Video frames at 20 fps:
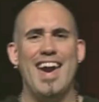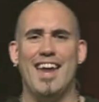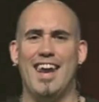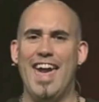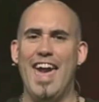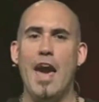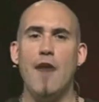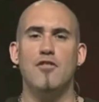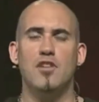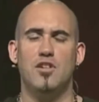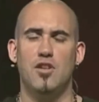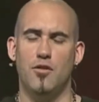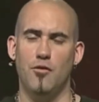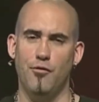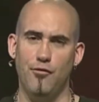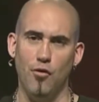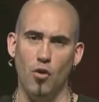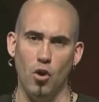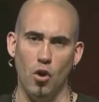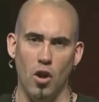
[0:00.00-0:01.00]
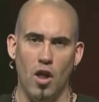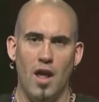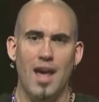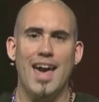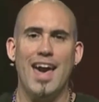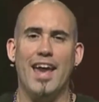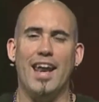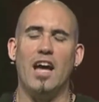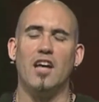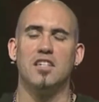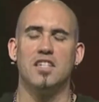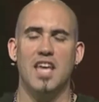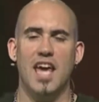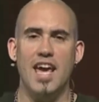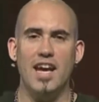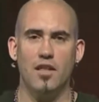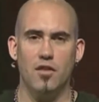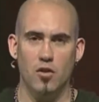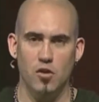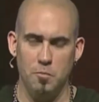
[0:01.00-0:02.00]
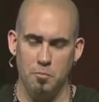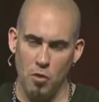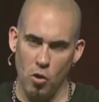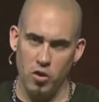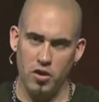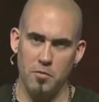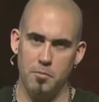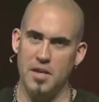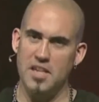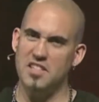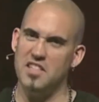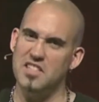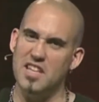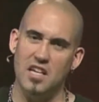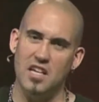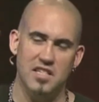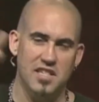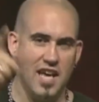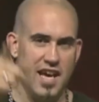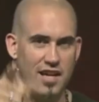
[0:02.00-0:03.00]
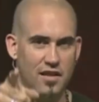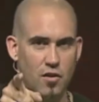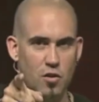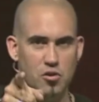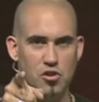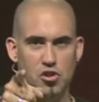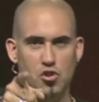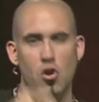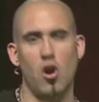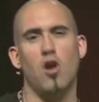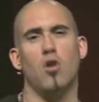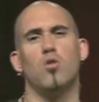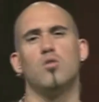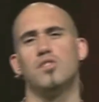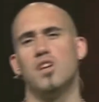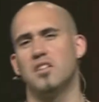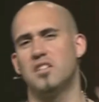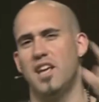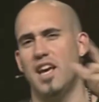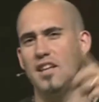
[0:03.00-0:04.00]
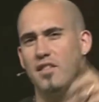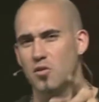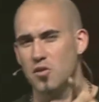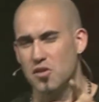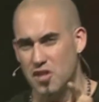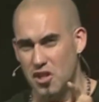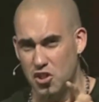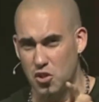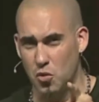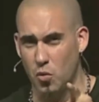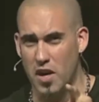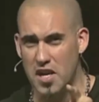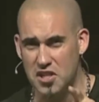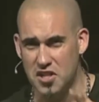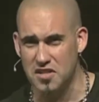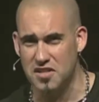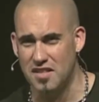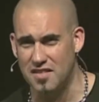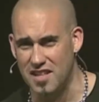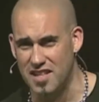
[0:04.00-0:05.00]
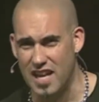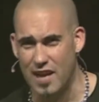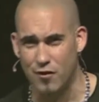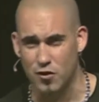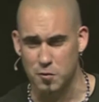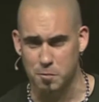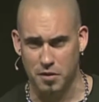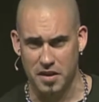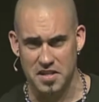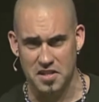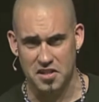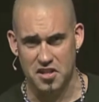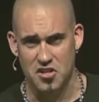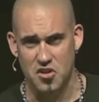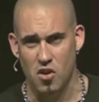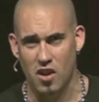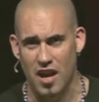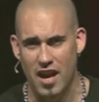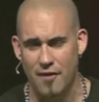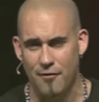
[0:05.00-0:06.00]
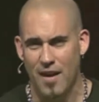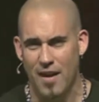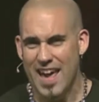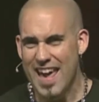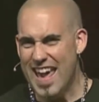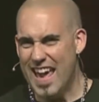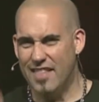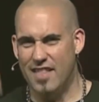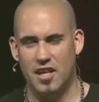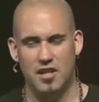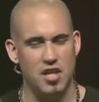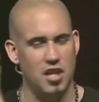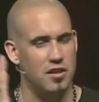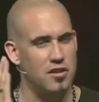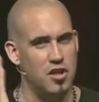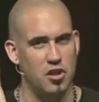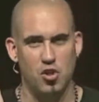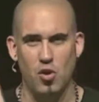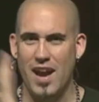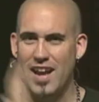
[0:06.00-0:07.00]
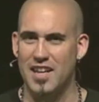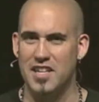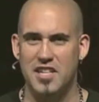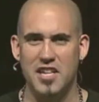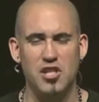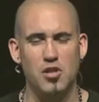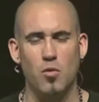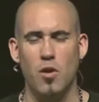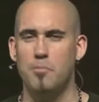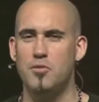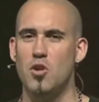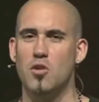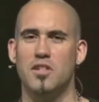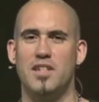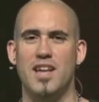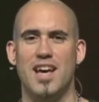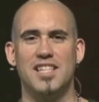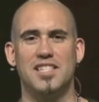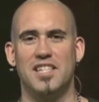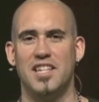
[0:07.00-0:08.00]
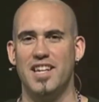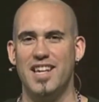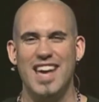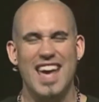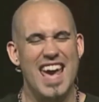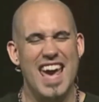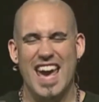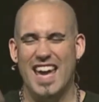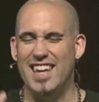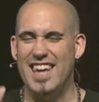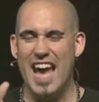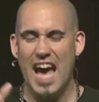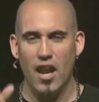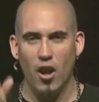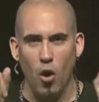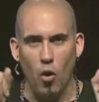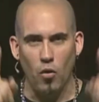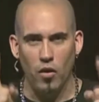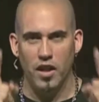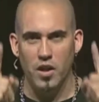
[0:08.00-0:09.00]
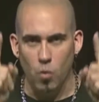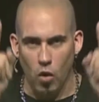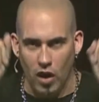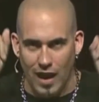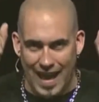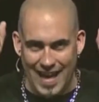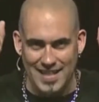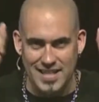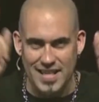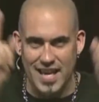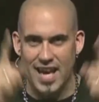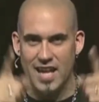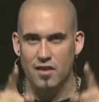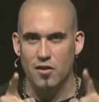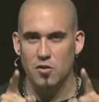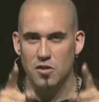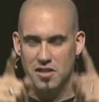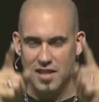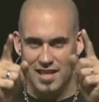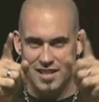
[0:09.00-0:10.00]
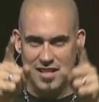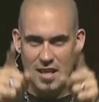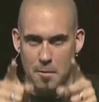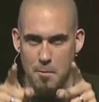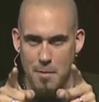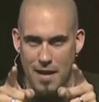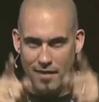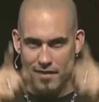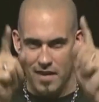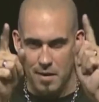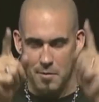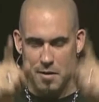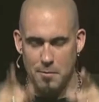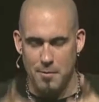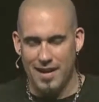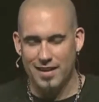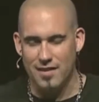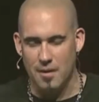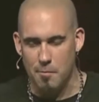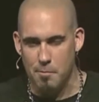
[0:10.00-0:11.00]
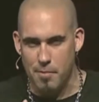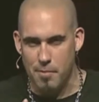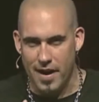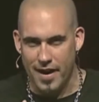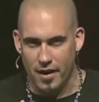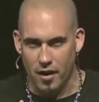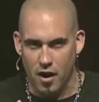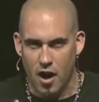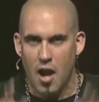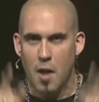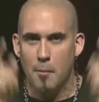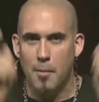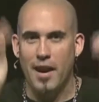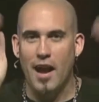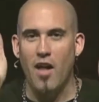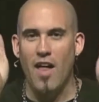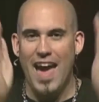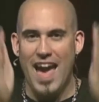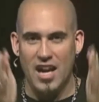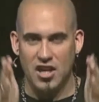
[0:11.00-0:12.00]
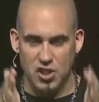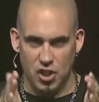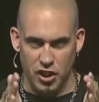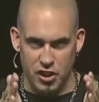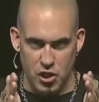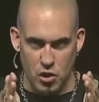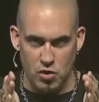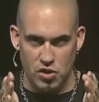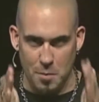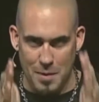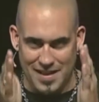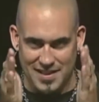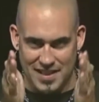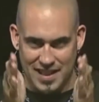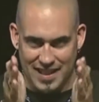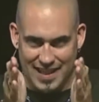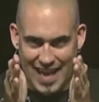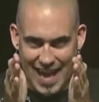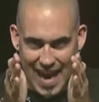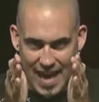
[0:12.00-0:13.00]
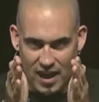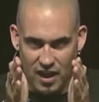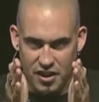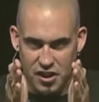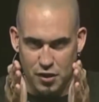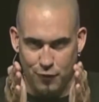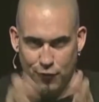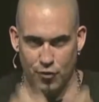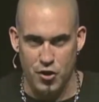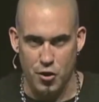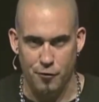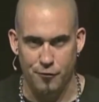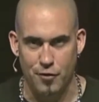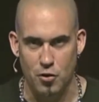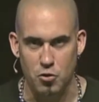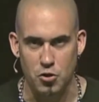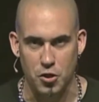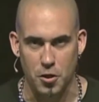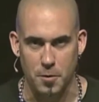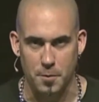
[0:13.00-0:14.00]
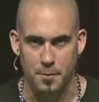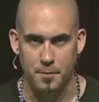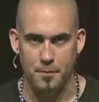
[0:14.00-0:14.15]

and have it to the full. And I'll take those broken pieces, I'll take those strongholds, I'll take those situations that the devil's placed in your life that to try to disrupt your destiny. And not only will I take those things and mend them and make them better, but I'll actually use them as the catalyst for your future.